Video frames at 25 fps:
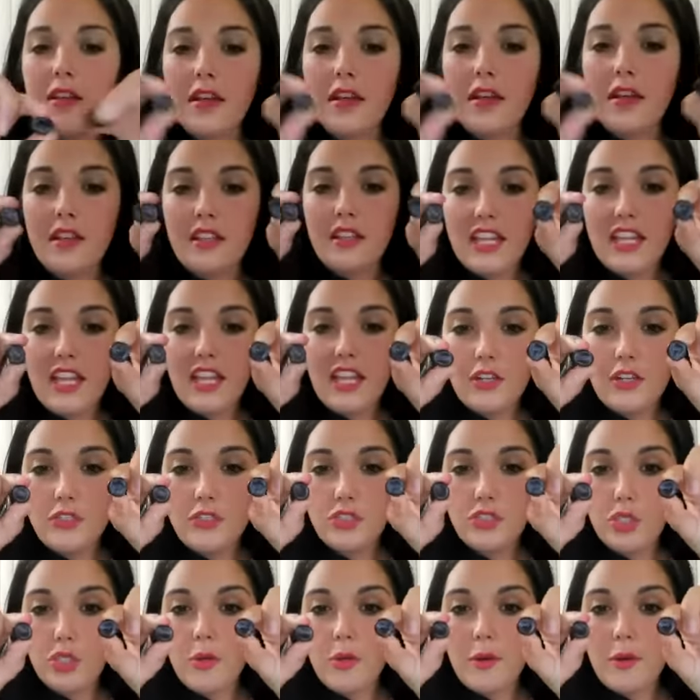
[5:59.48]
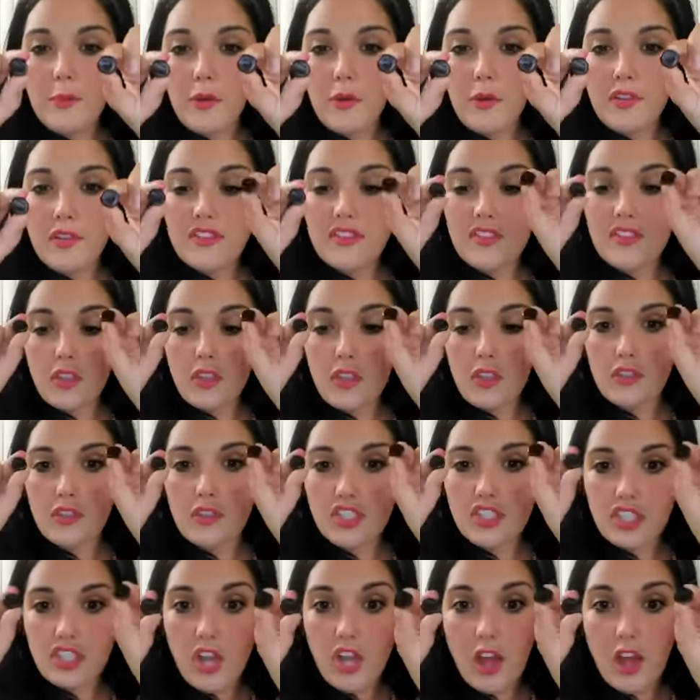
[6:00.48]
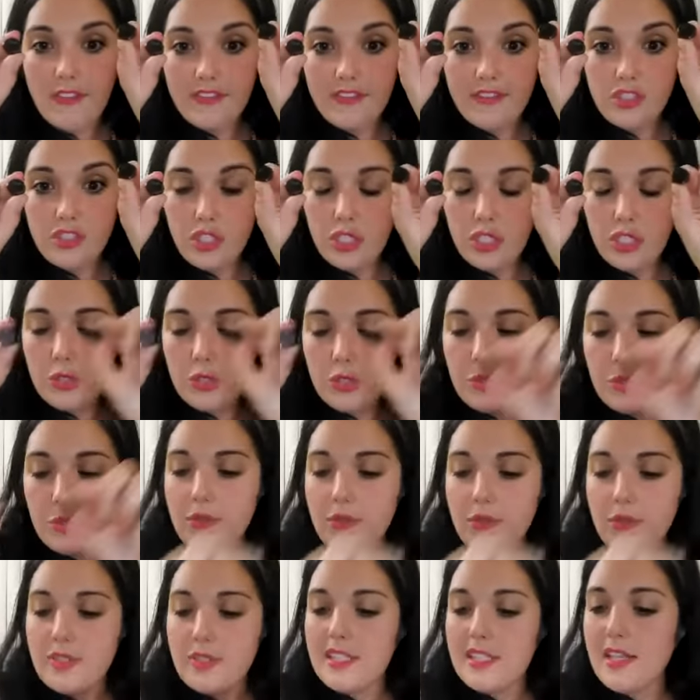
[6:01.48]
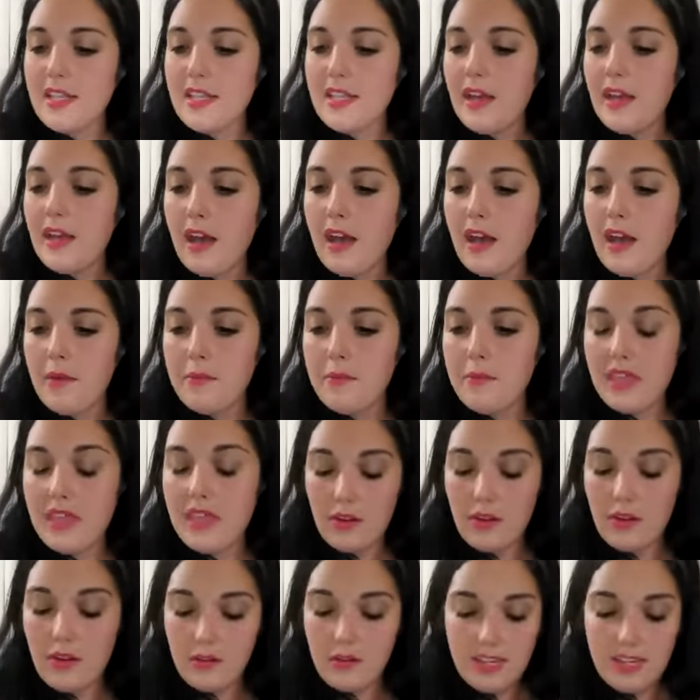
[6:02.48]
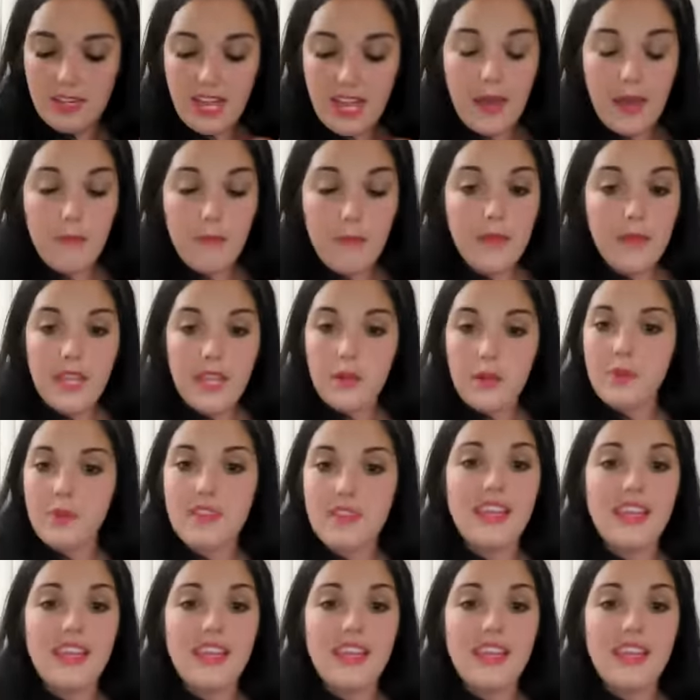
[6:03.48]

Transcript: little chewables. They're soft chews. They are not made with like a